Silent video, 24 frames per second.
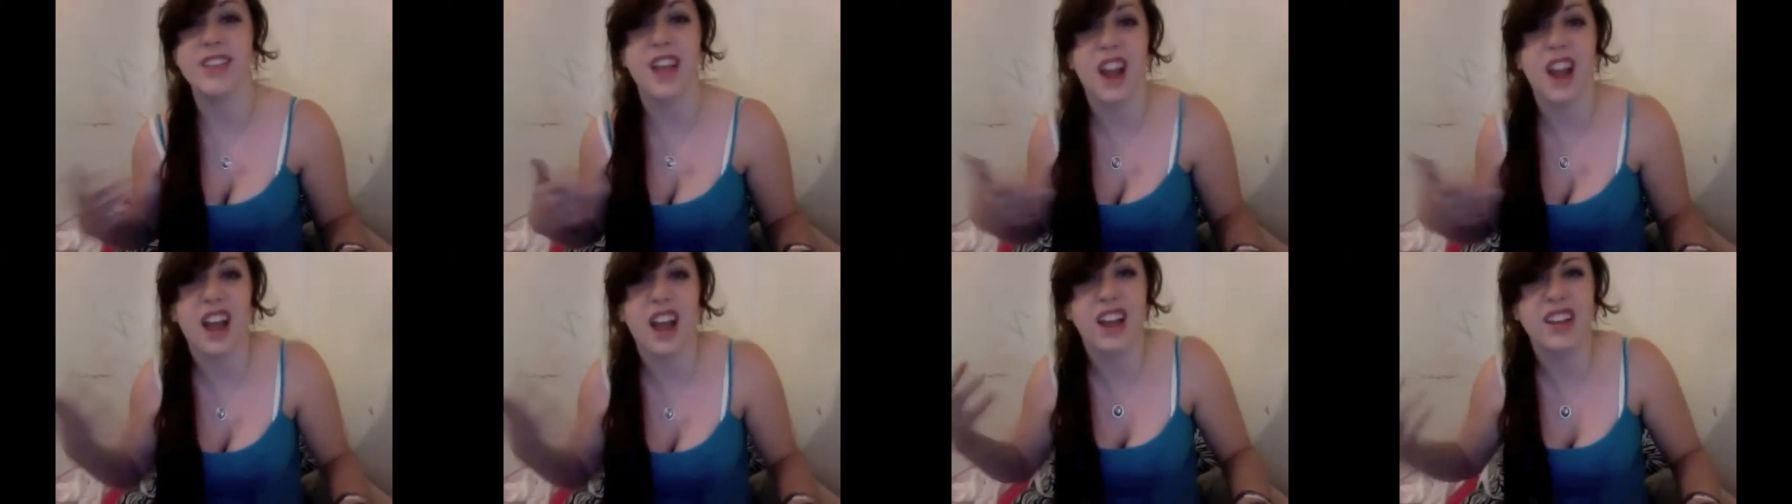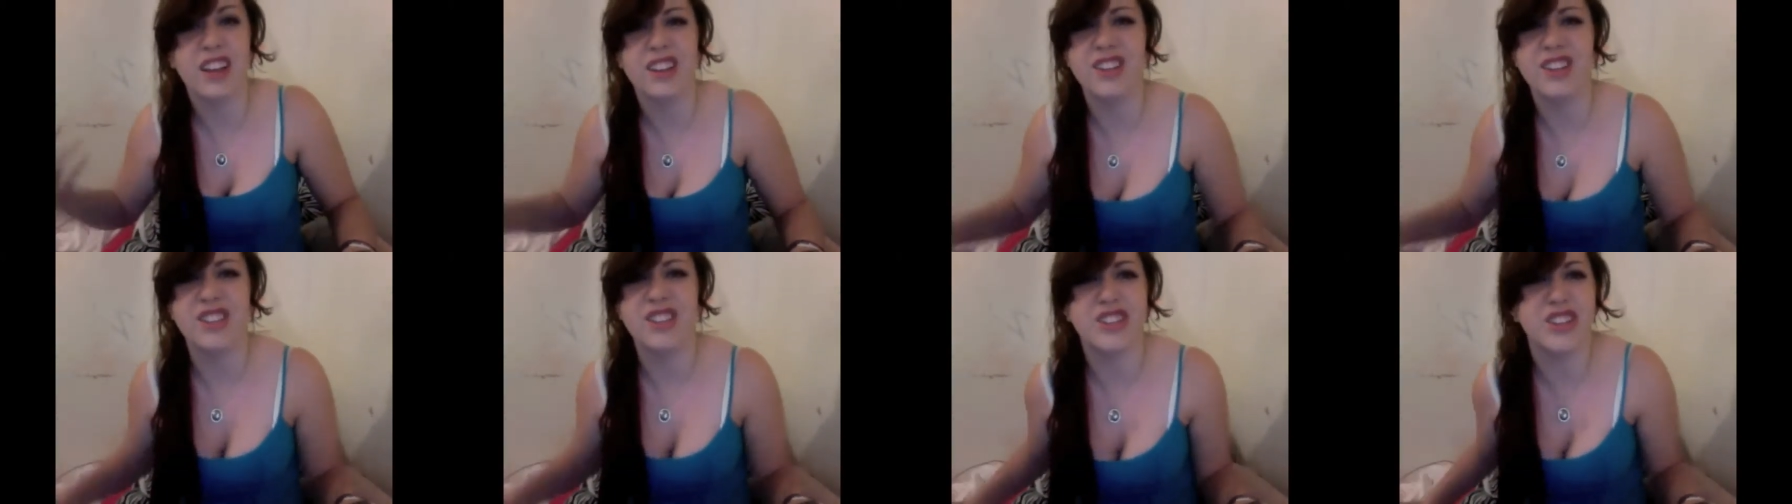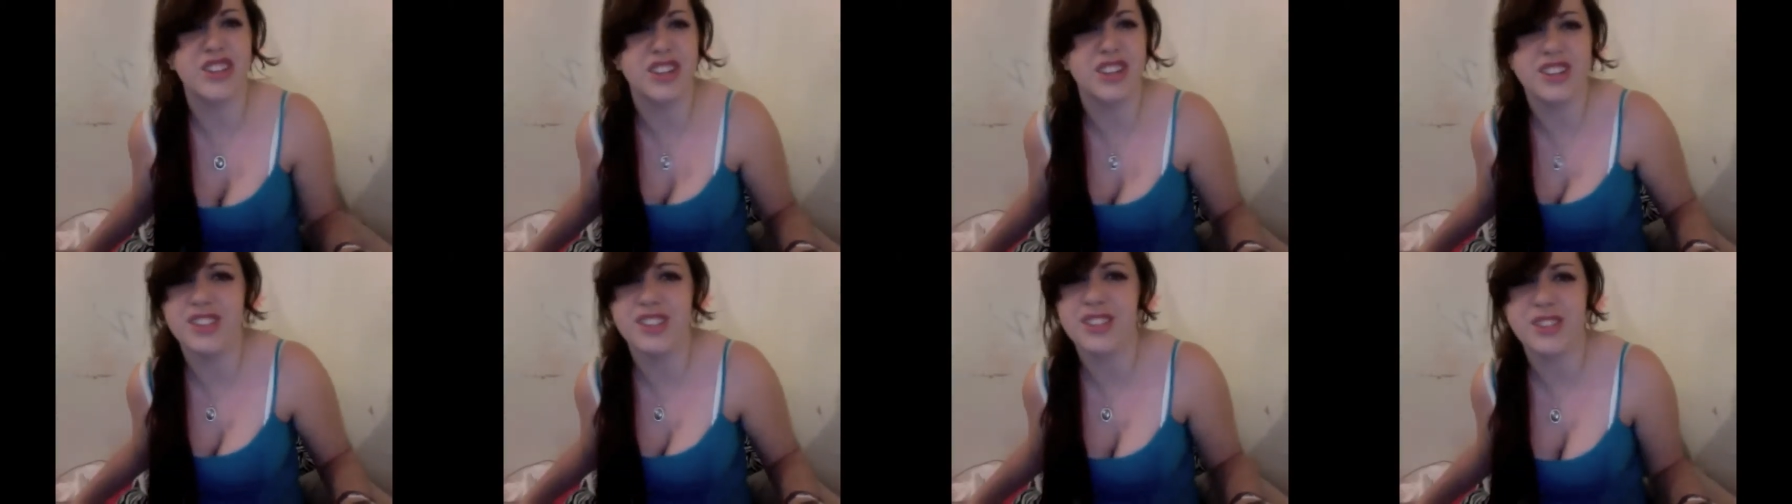that I
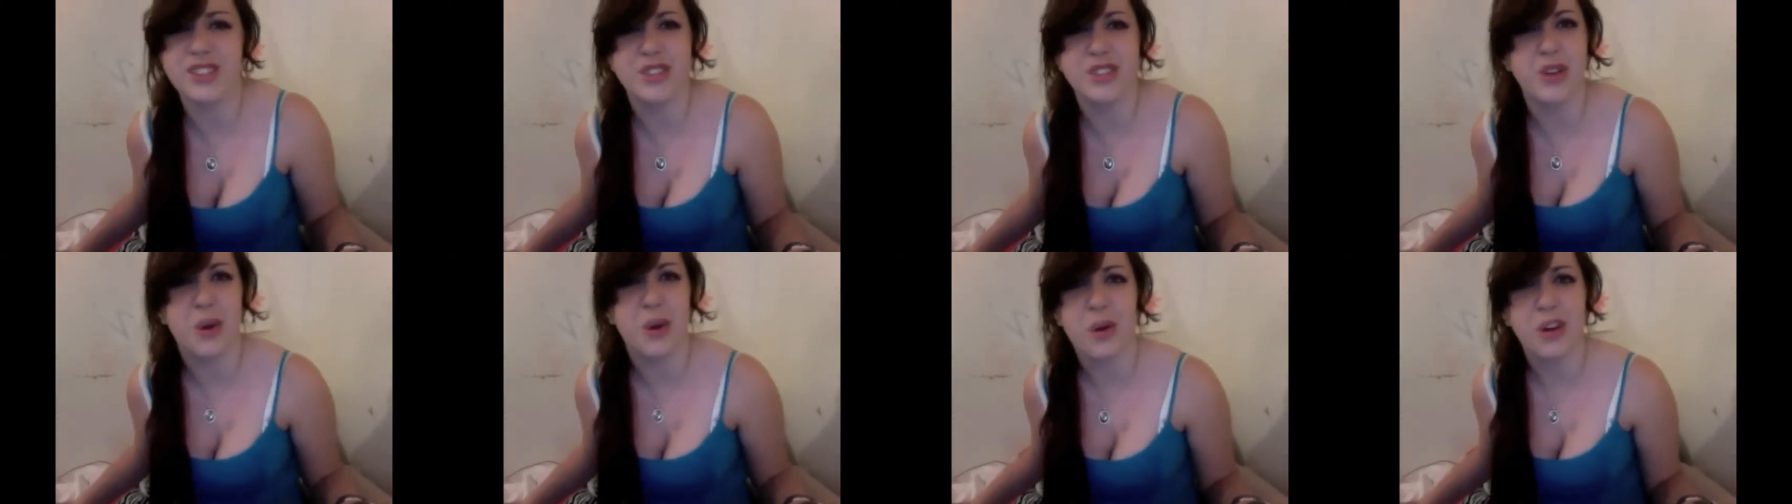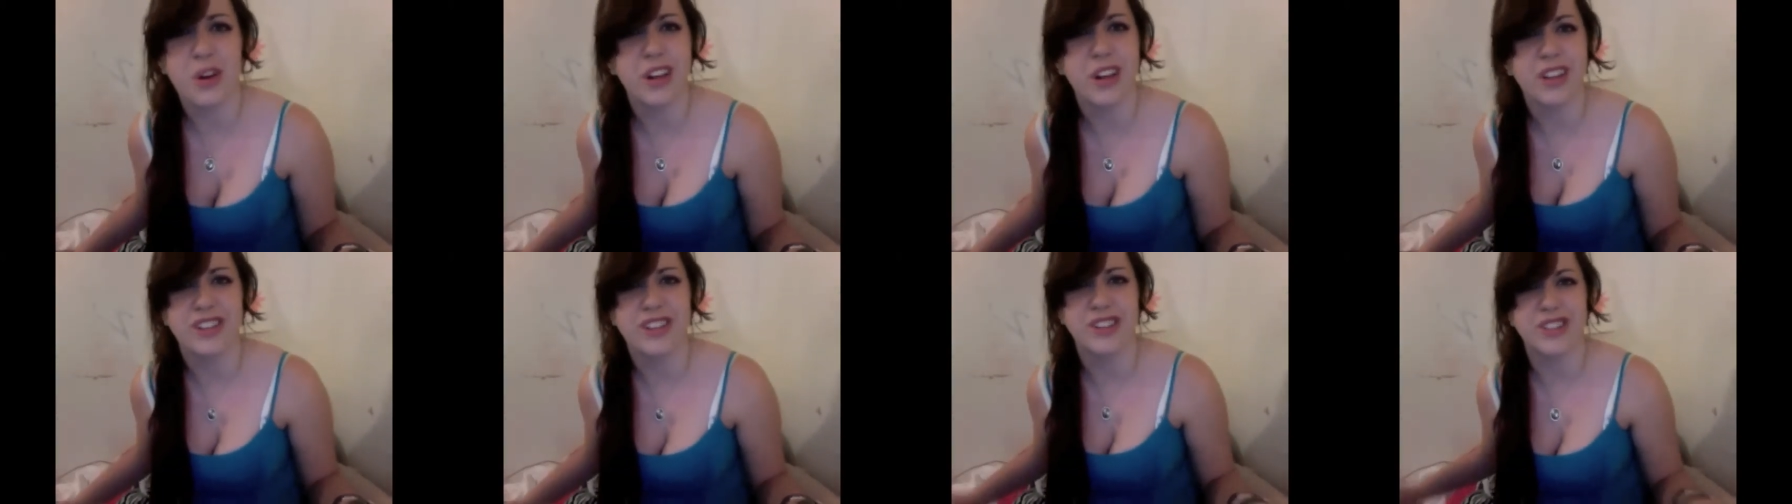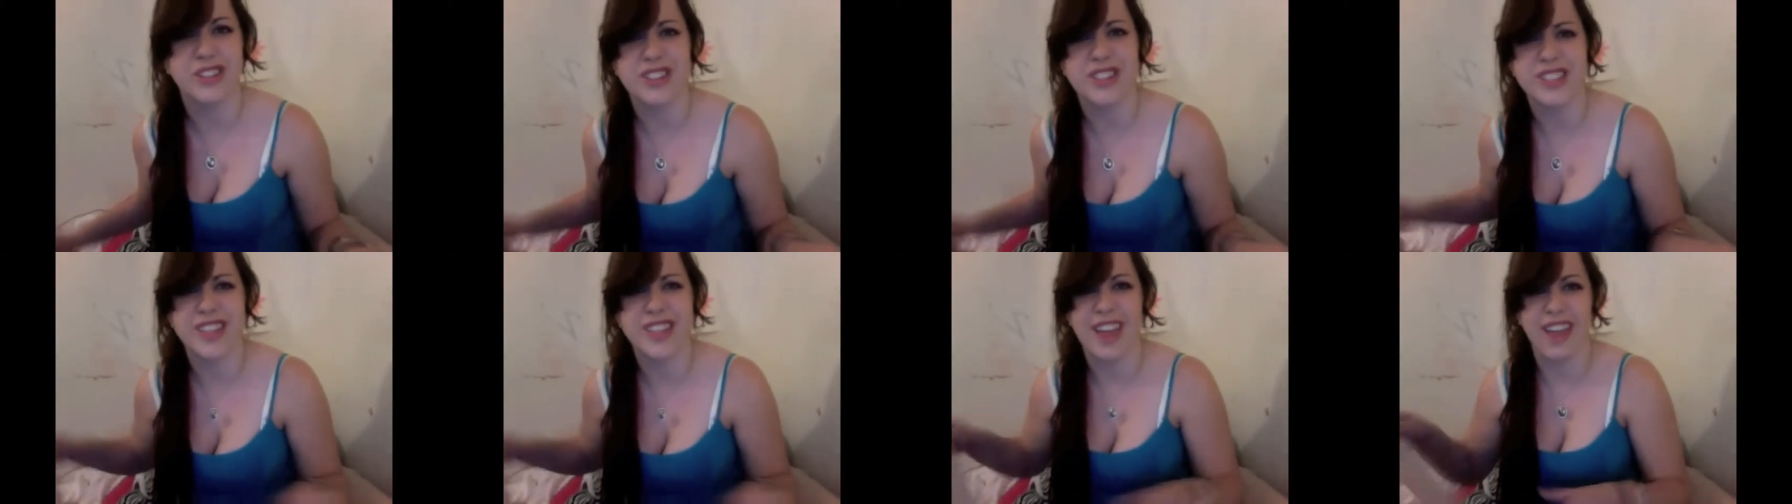just don't
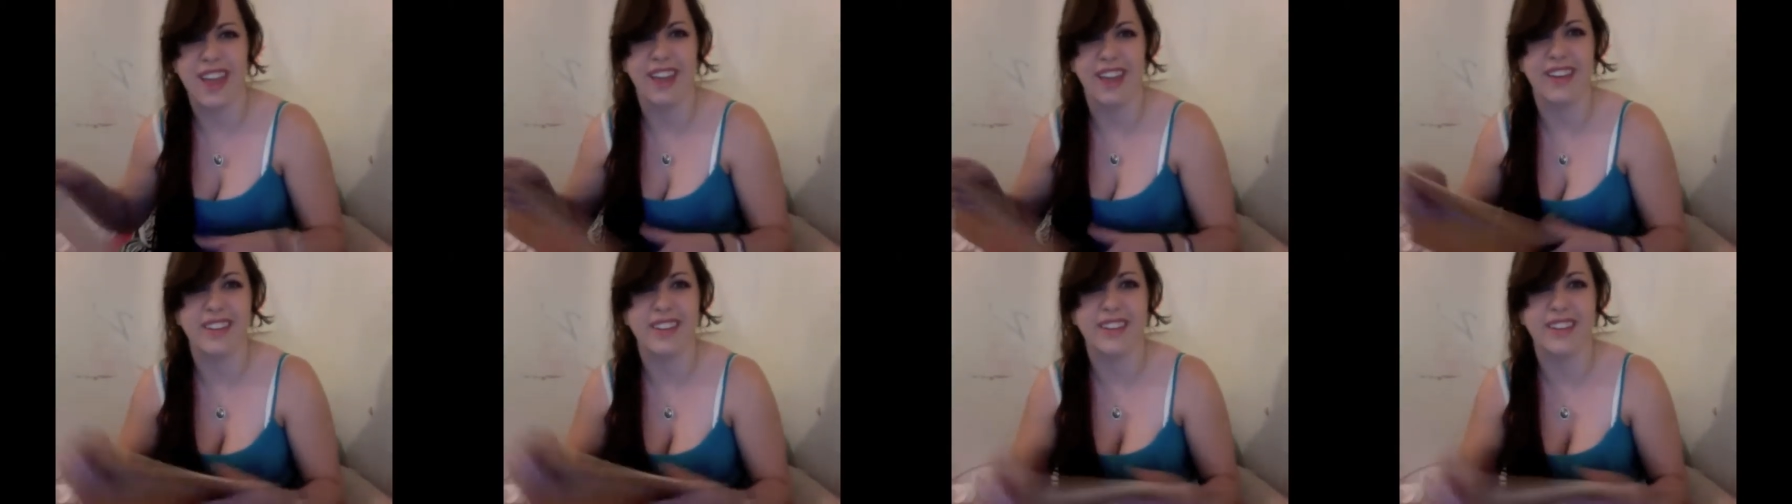understand.